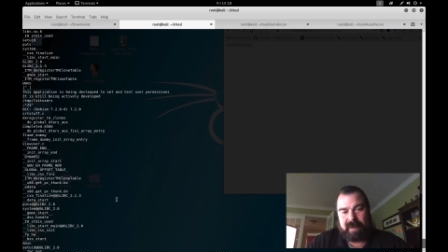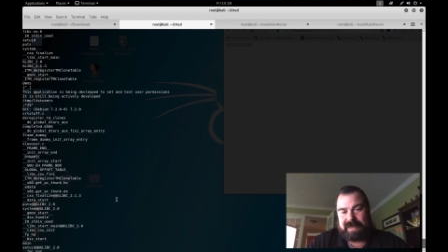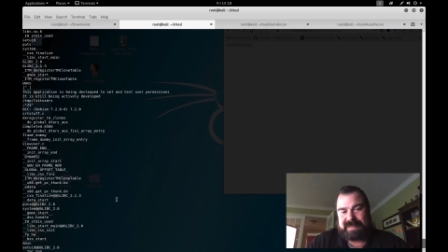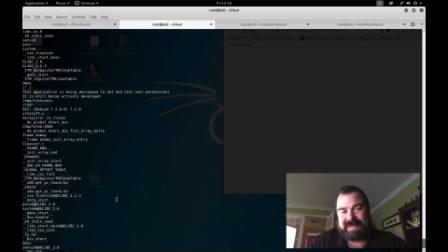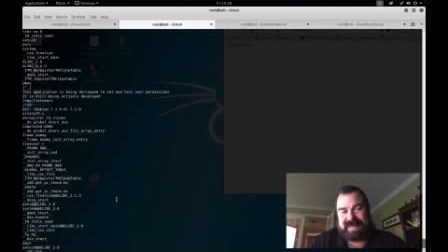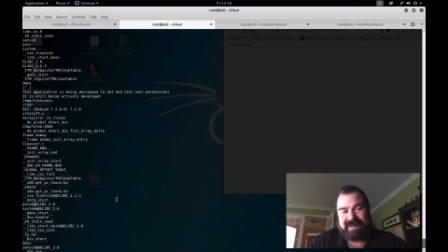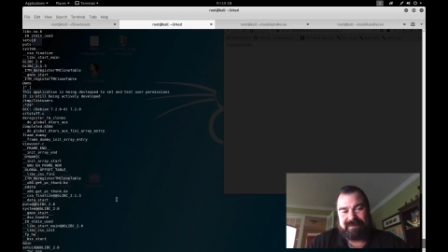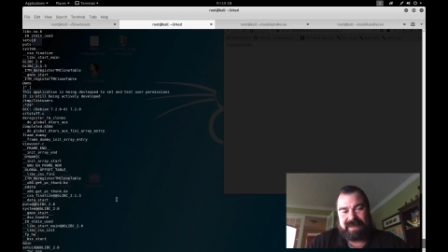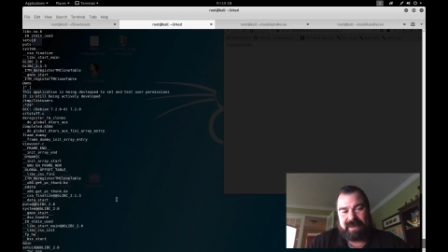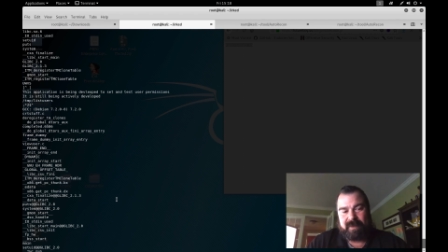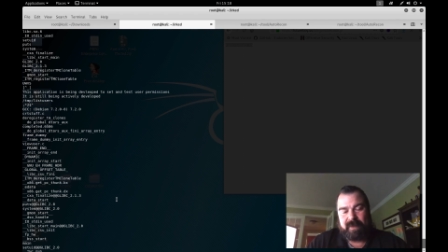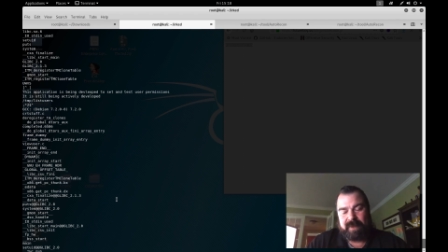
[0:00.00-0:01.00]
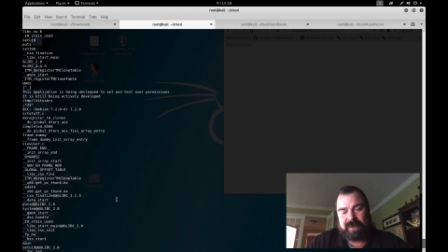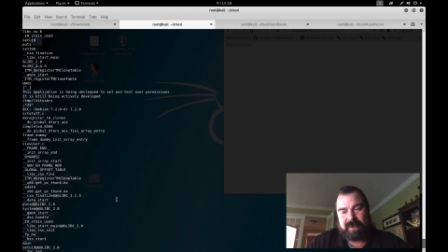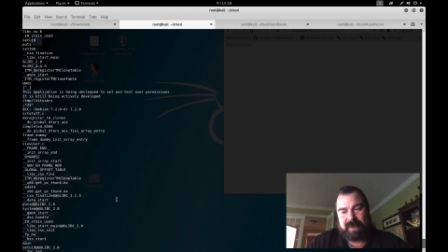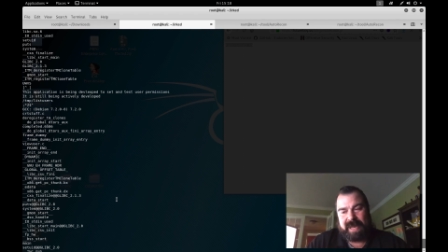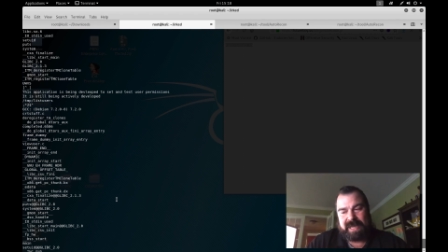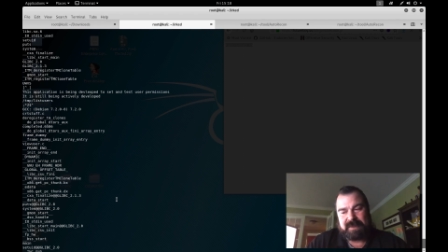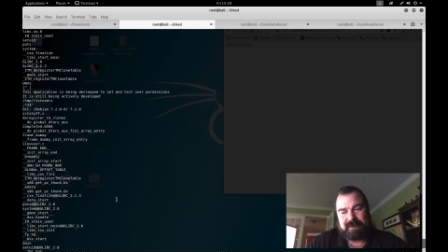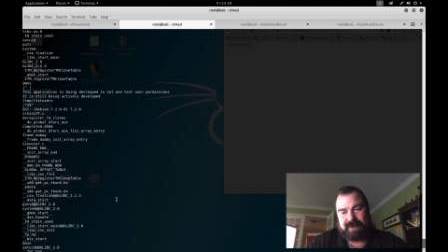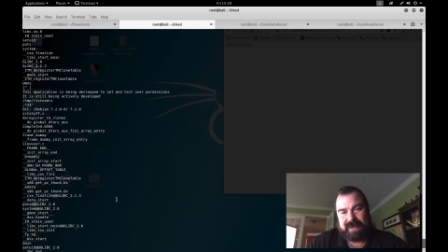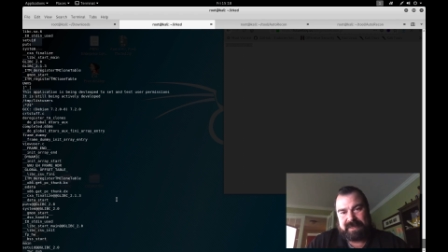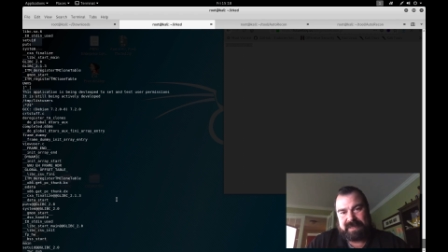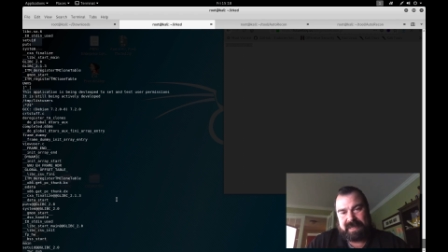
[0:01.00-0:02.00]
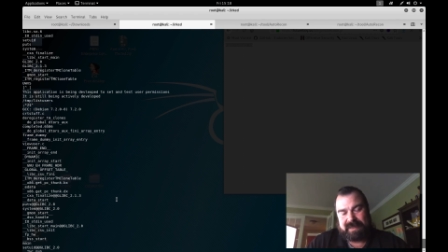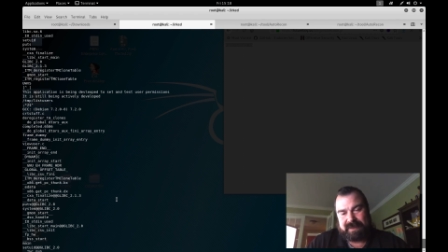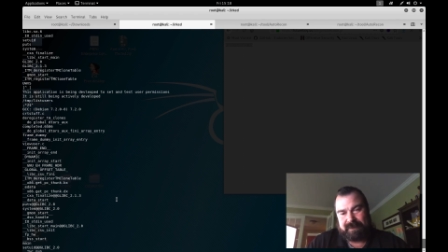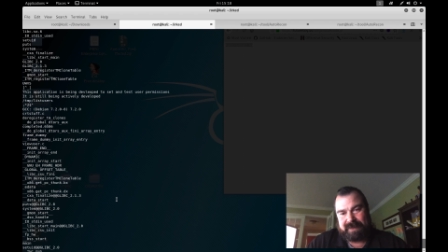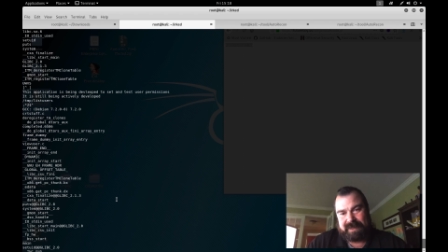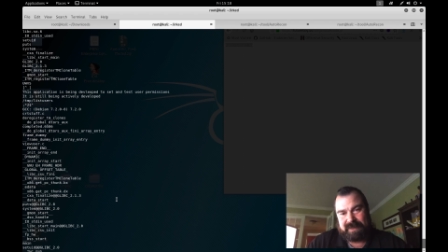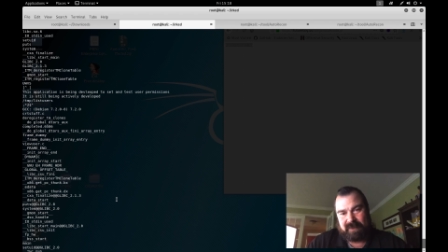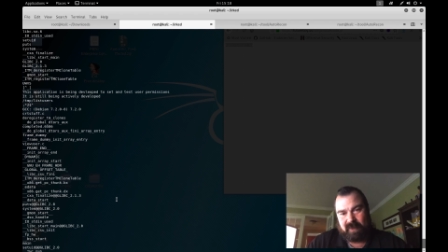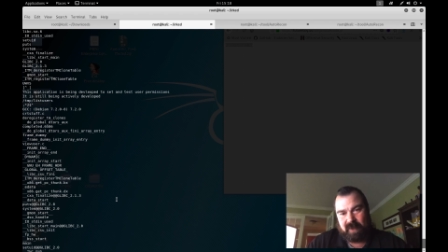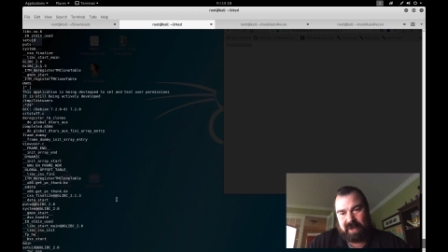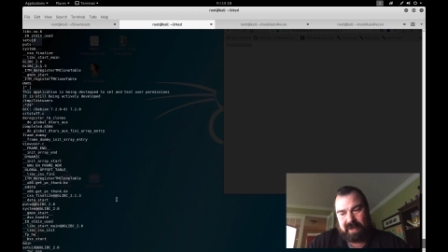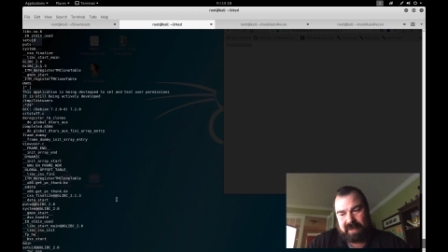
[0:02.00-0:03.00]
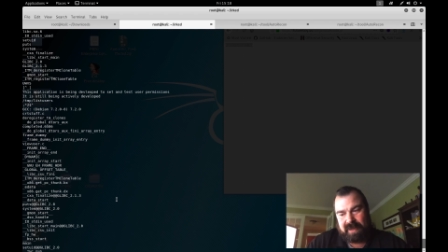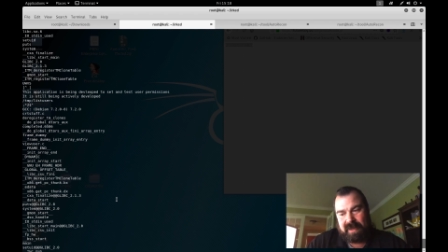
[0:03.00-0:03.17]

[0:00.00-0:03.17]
I see that a lot when we're doing exploits and something doesn't work.